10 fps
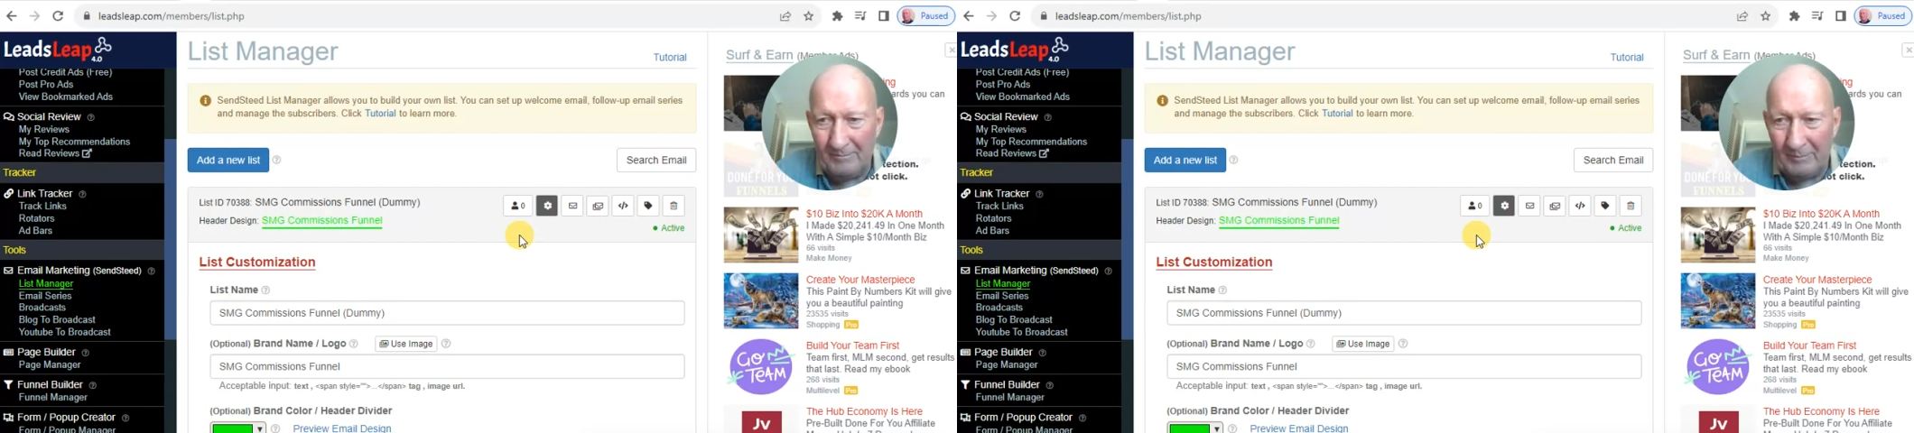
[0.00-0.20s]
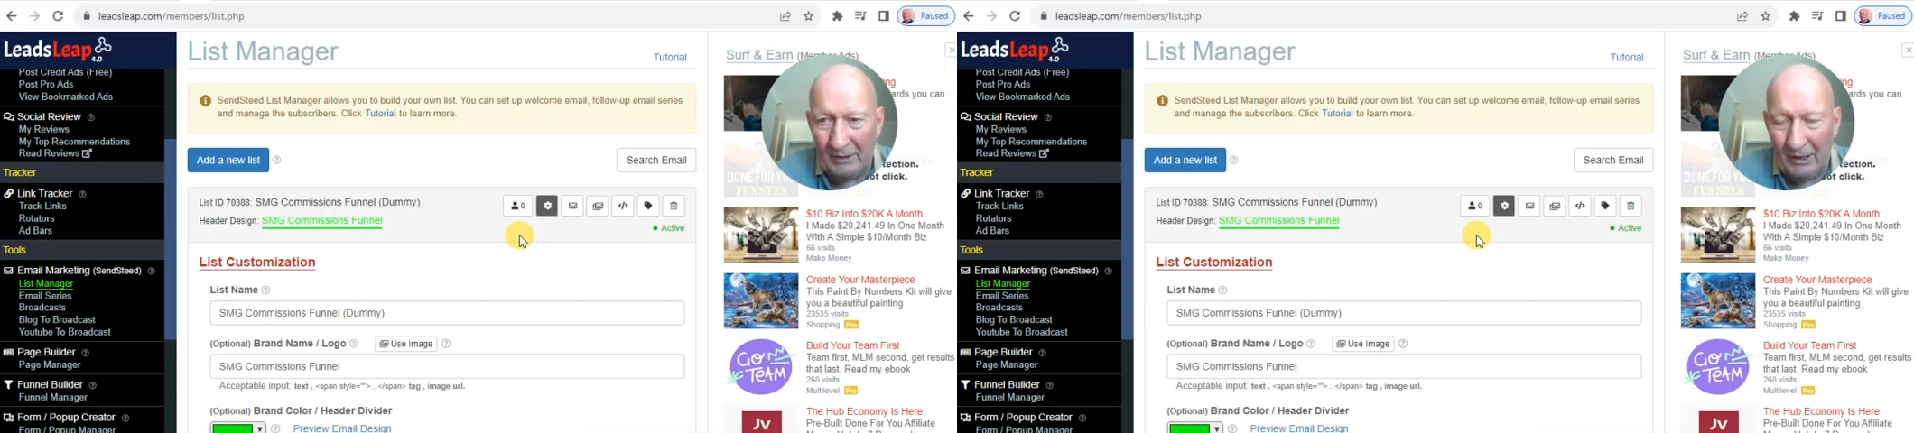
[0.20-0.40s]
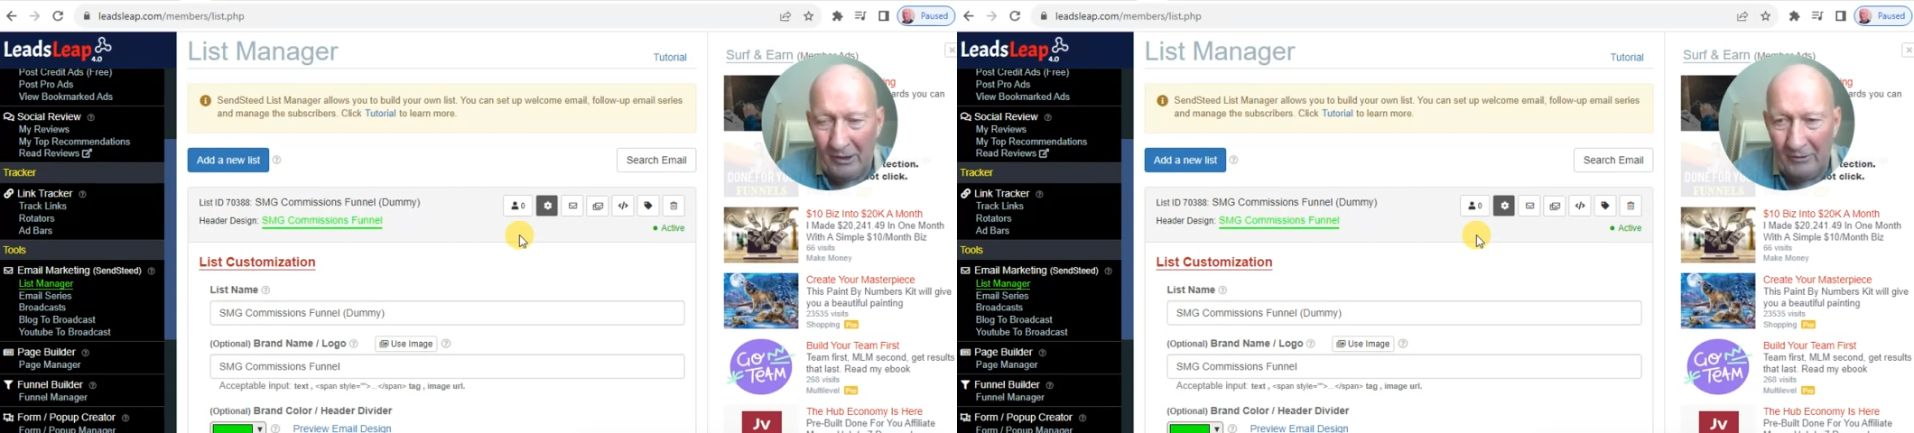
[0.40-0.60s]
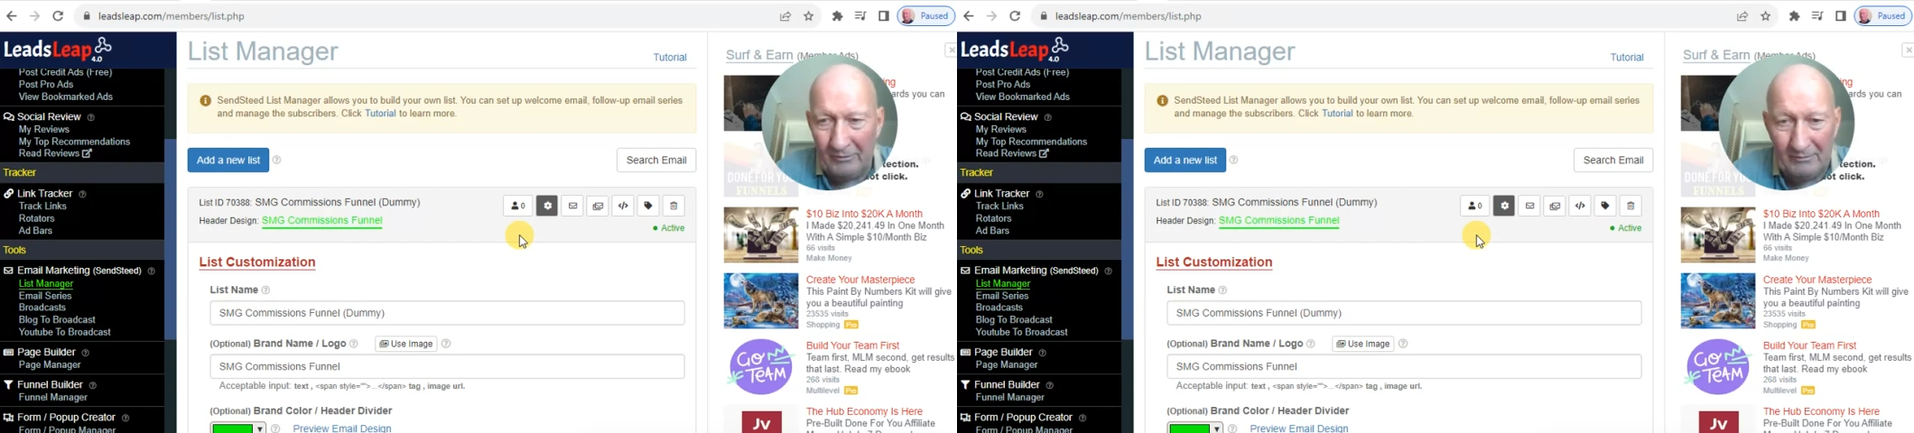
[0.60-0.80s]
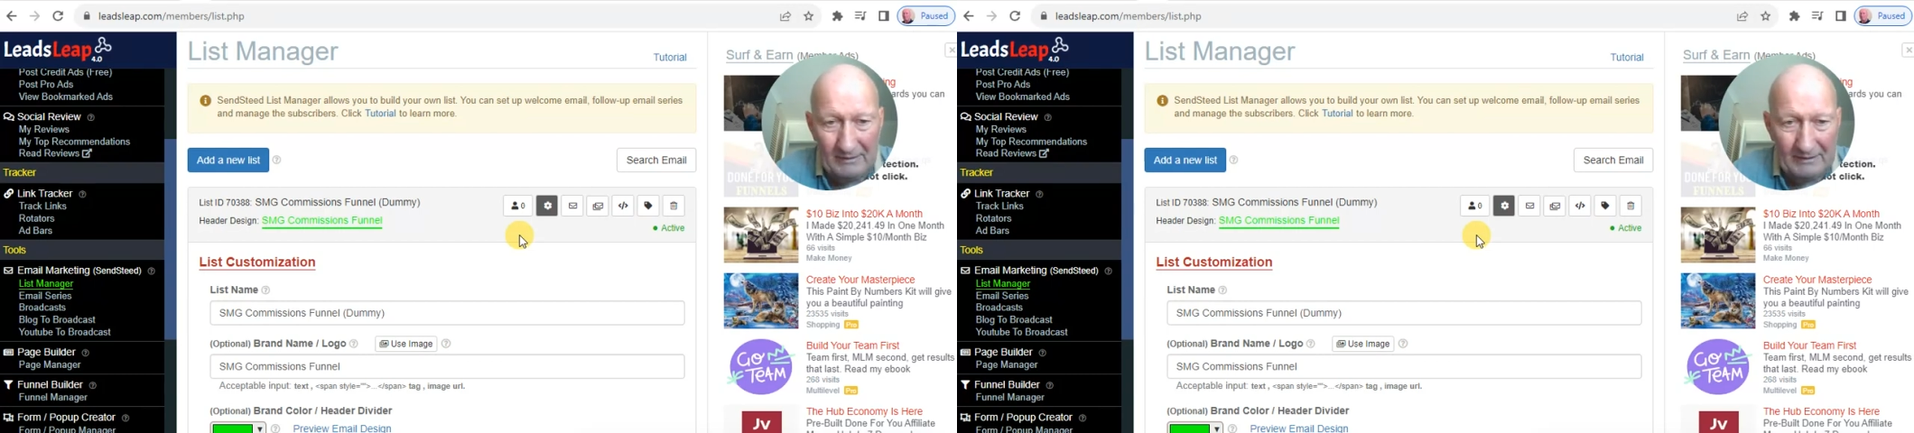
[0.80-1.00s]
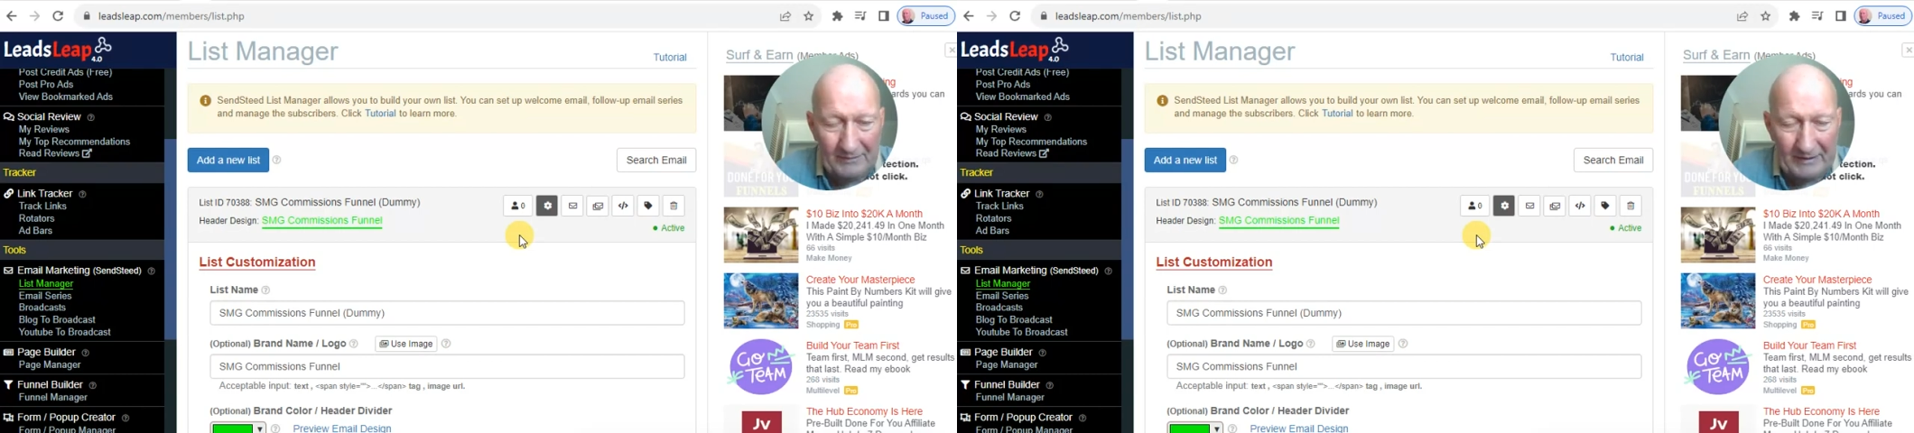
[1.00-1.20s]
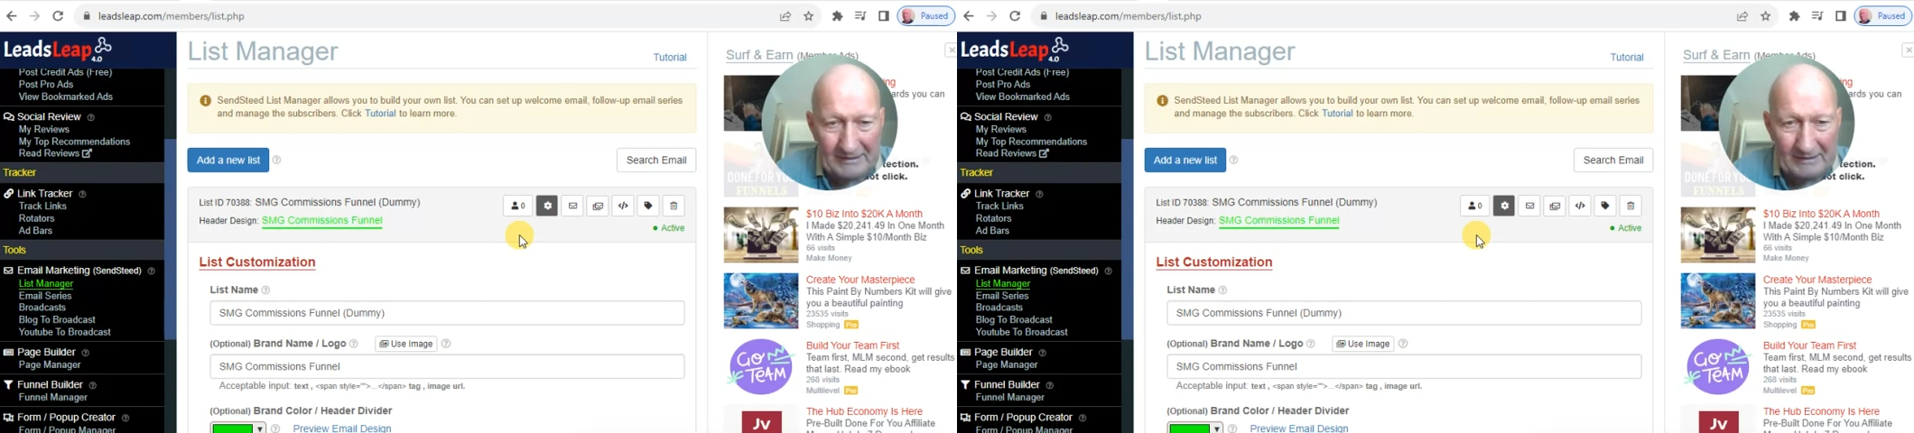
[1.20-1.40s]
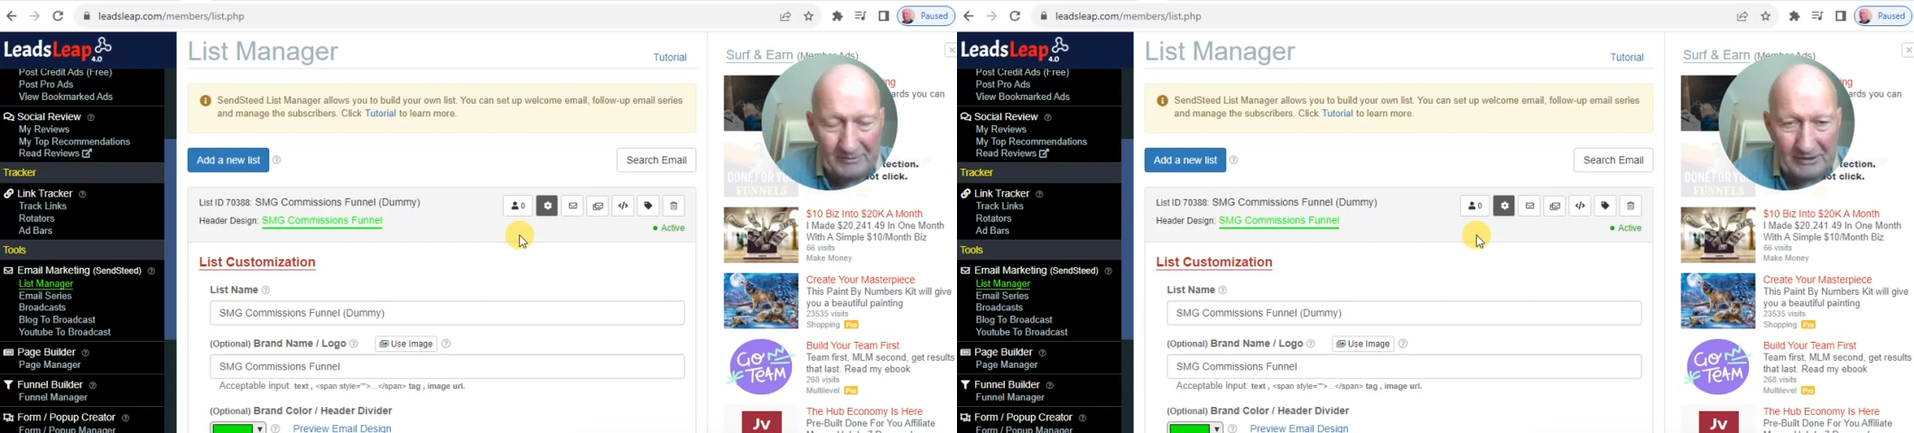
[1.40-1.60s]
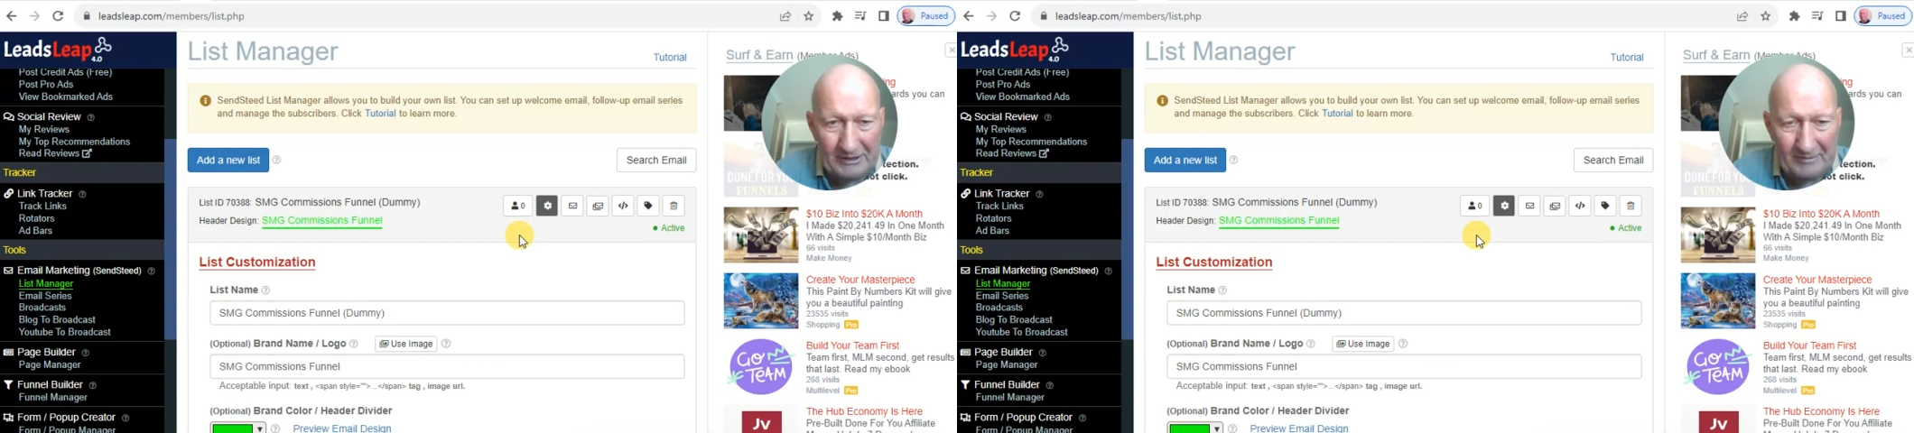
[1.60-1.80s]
below in the SMG